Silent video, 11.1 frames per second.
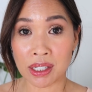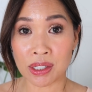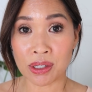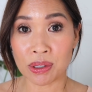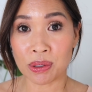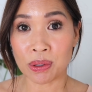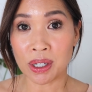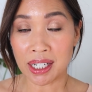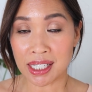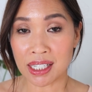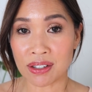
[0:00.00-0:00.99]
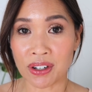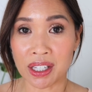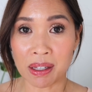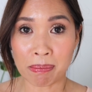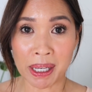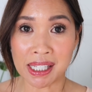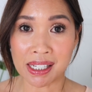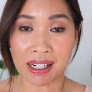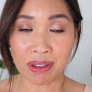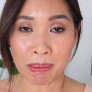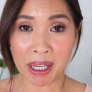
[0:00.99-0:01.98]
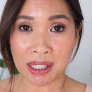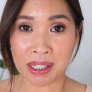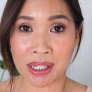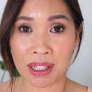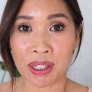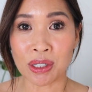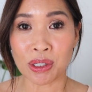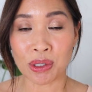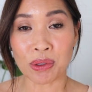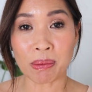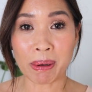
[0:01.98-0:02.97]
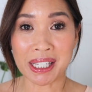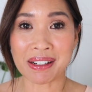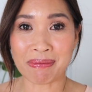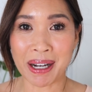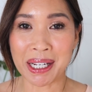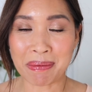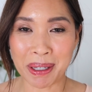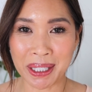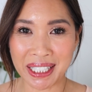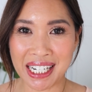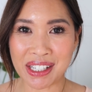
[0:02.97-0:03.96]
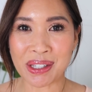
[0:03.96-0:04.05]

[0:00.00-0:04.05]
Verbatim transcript: to identify the best of the best to the best of my ability.